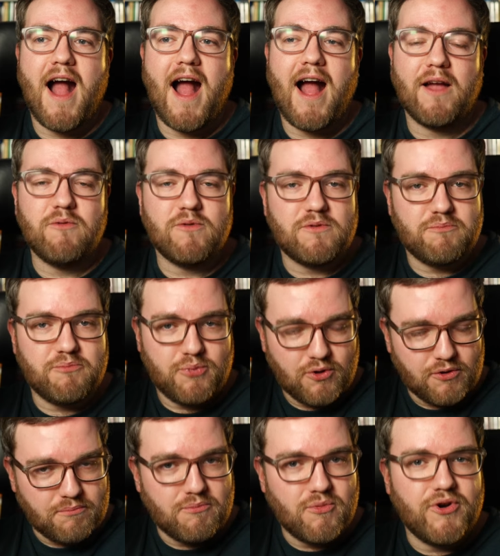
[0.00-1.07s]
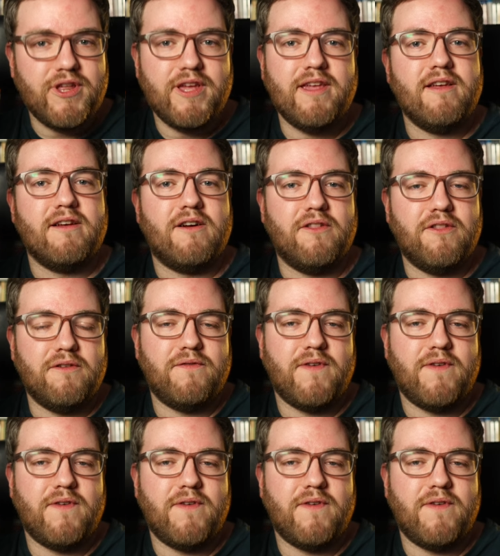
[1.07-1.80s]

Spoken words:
I would put money on the